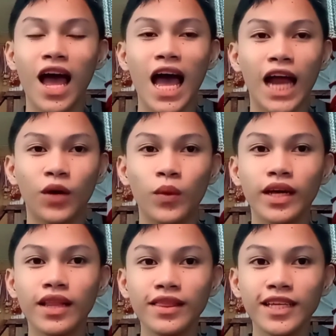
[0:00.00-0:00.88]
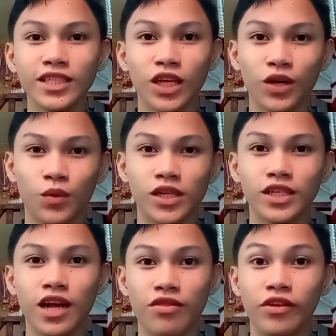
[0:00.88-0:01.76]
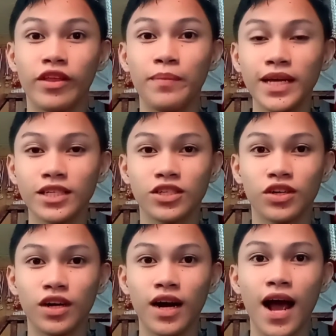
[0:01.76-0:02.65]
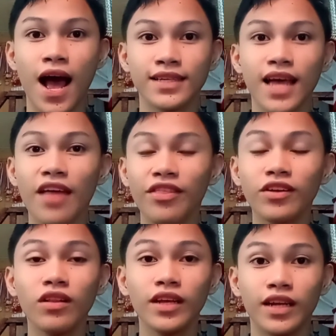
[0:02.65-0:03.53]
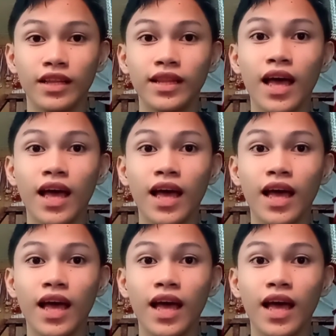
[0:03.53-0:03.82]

and we can distinguish either the mixture has ethanol in it